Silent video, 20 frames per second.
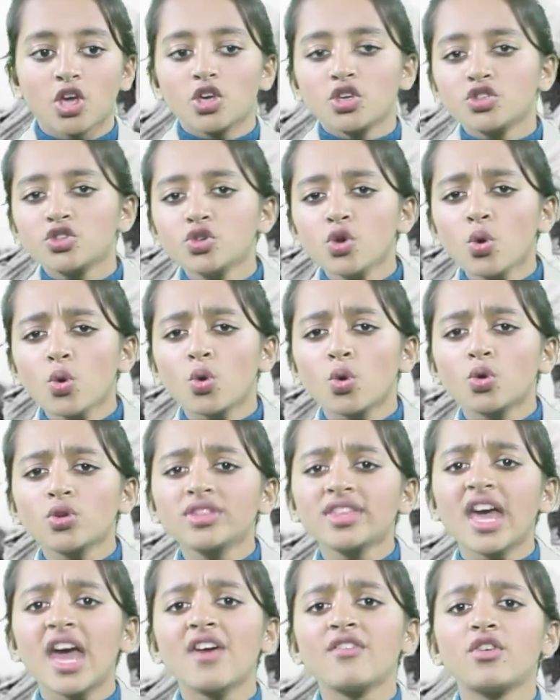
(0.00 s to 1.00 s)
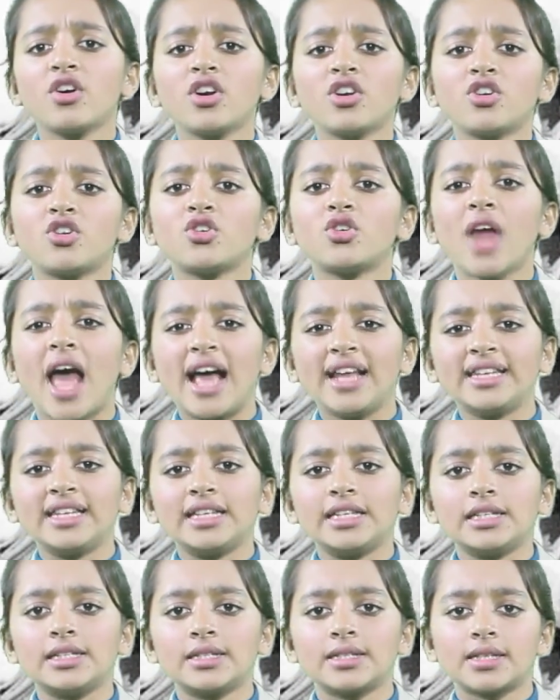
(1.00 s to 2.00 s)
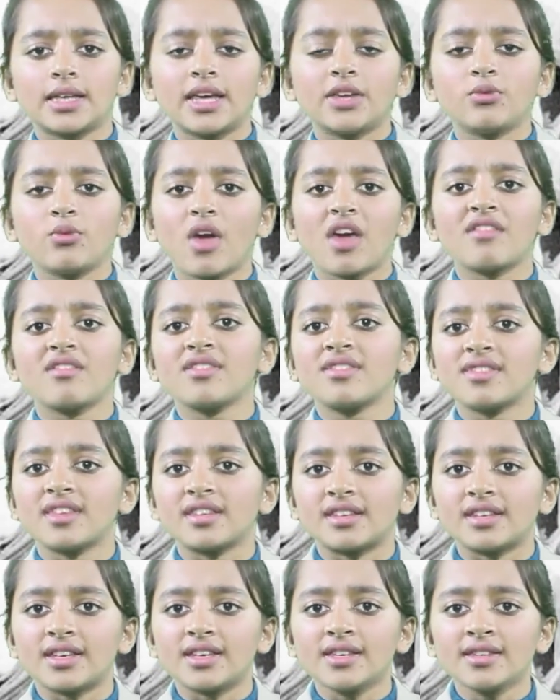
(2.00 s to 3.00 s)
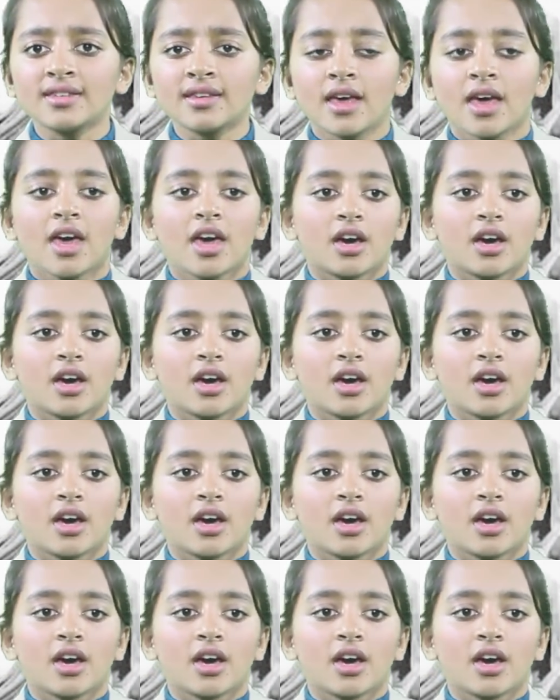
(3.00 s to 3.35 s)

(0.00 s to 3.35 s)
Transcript: So there were rallies in various cities.